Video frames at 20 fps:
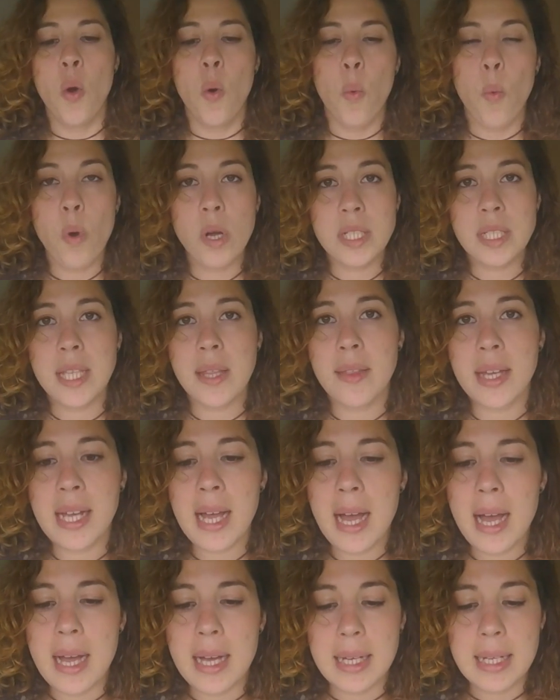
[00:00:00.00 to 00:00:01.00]
Once that the
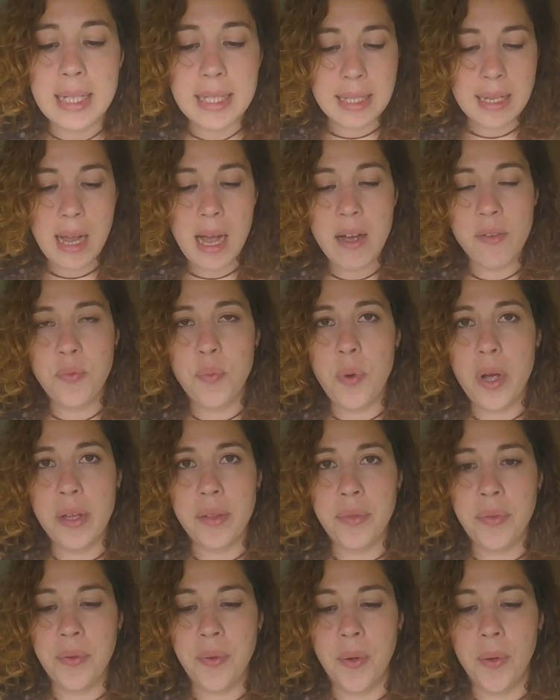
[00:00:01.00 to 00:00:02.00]
can is halfway
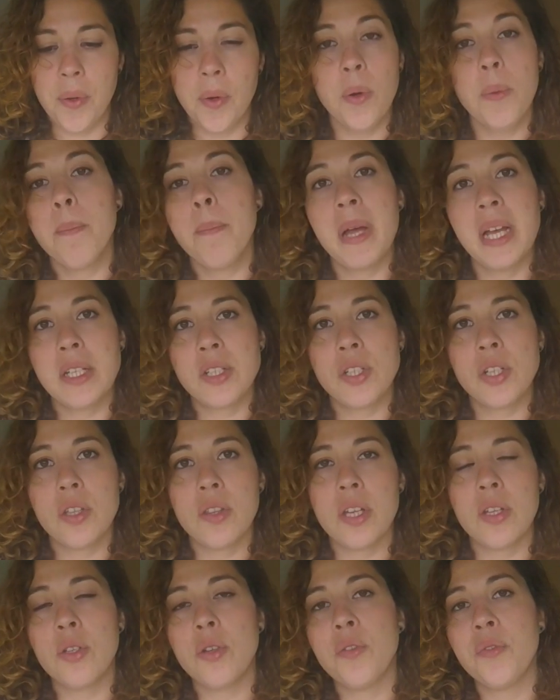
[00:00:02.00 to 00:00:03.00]
through, make sure
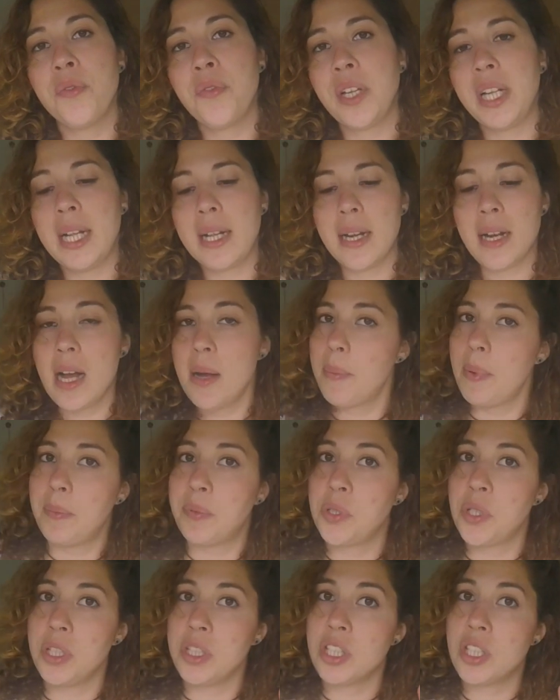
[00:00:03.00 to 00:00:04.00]
that you fill it up
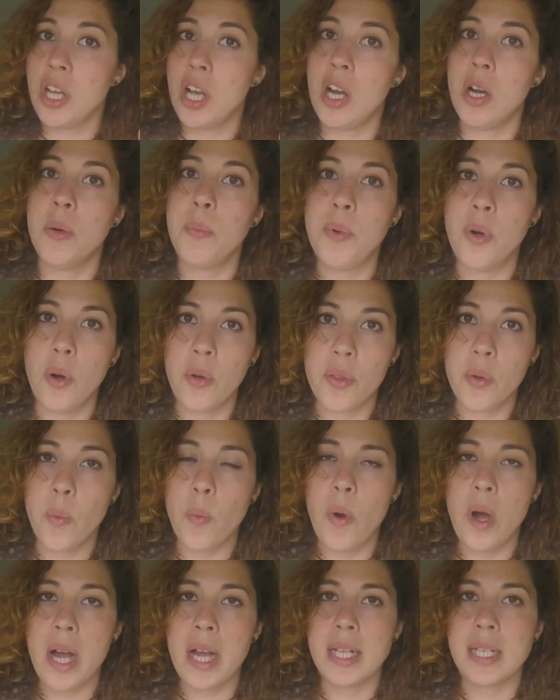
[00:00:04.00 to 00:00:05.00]
to the top,
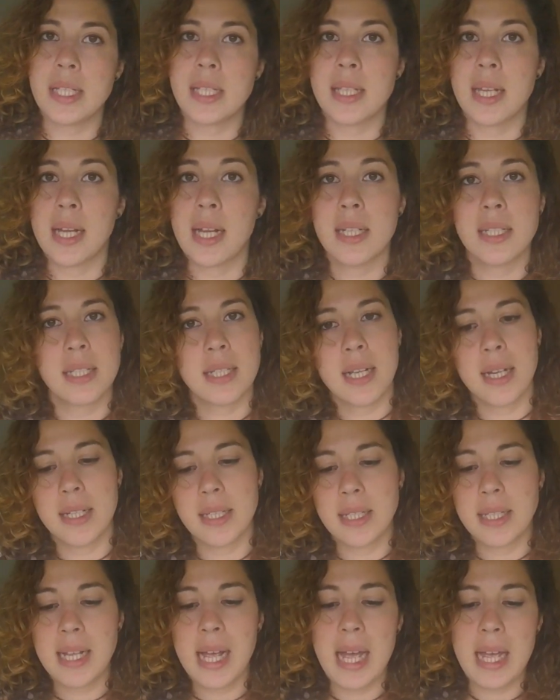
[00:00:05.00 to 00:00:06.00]
otherwise the cans can
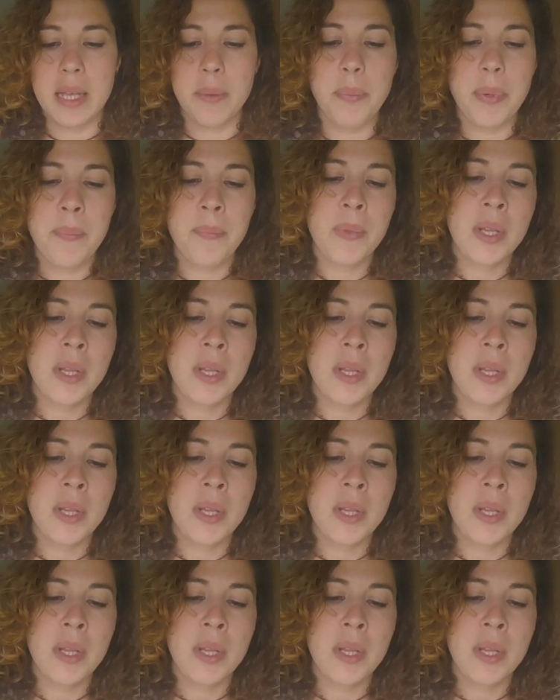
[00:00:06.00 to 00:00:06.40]
escape.